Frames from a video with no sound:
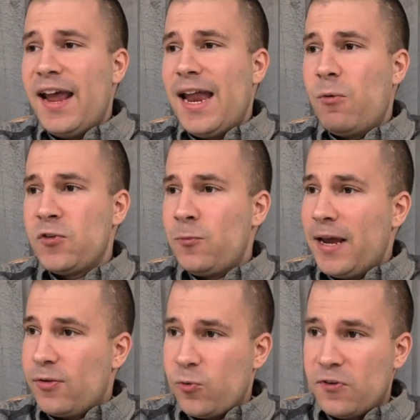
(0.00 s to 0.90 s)
And once we
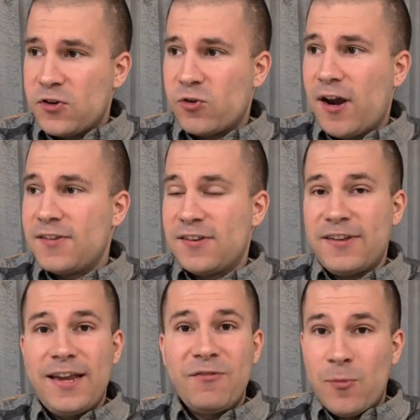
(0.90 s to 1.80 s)
make it through this crisis,
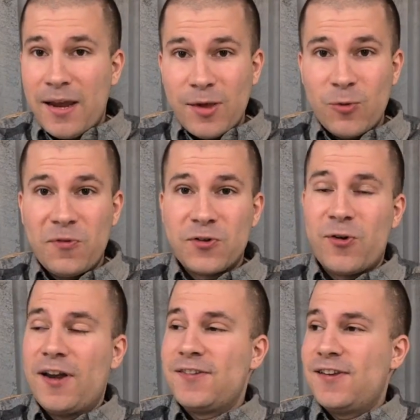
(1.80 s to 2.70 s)
if we make it through this
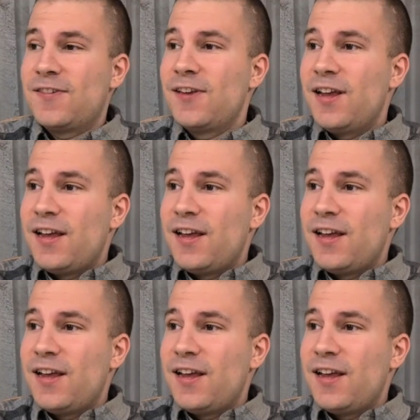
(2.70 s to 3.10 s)
crisis,